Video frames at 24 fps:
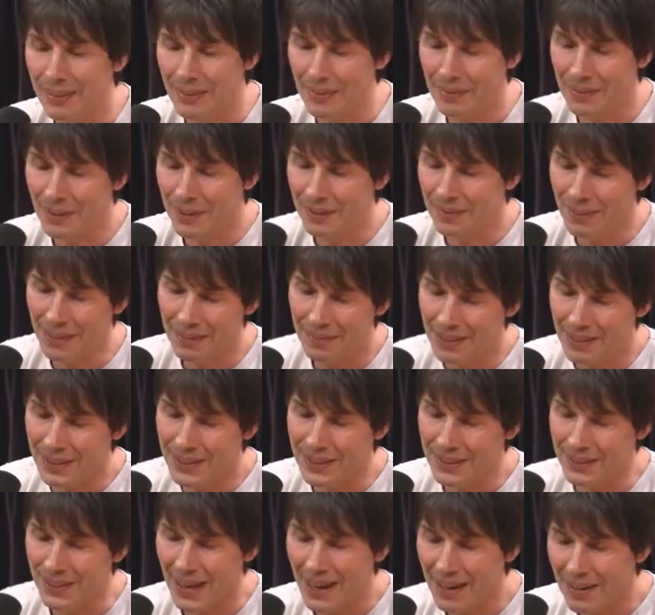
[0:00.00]
If I move my
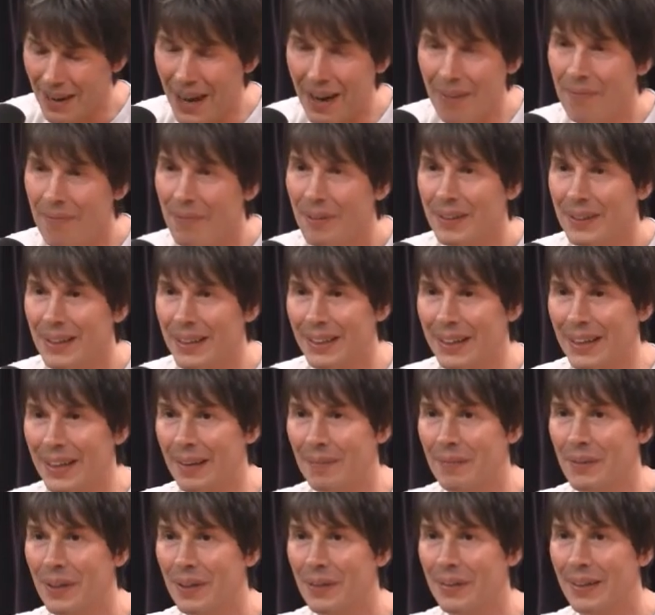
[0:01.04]
fingers around, everything that
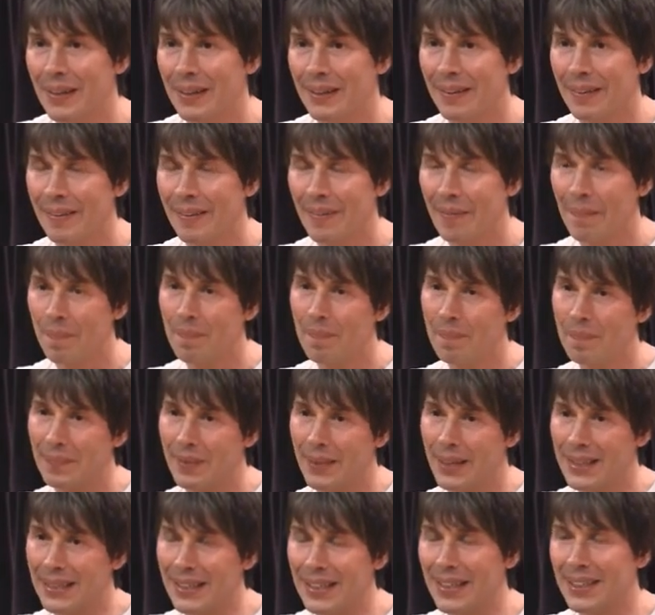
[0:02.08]
I'm doing
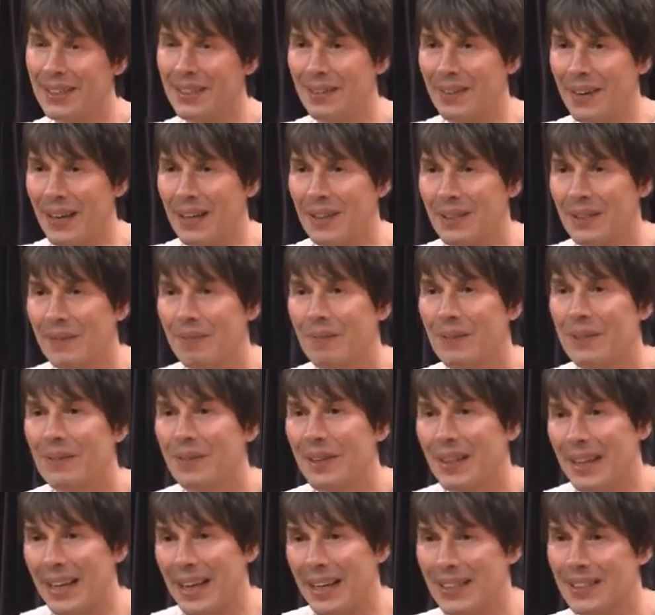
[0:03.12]
is an interaction
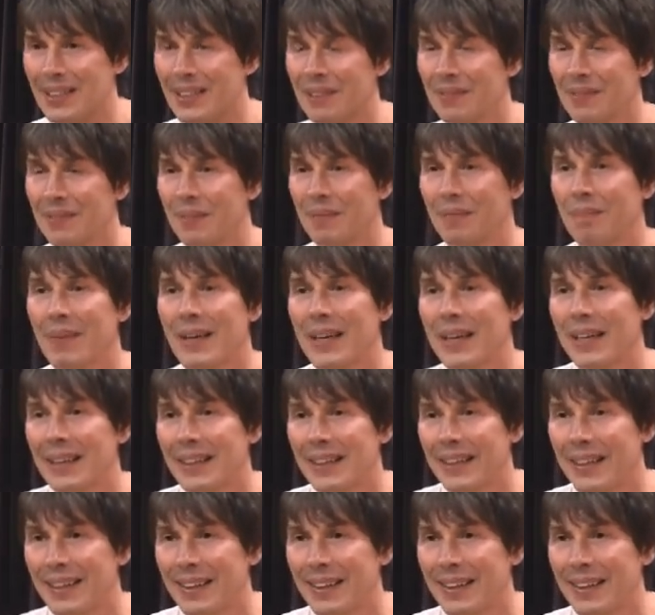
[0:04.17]
between that stuff and me.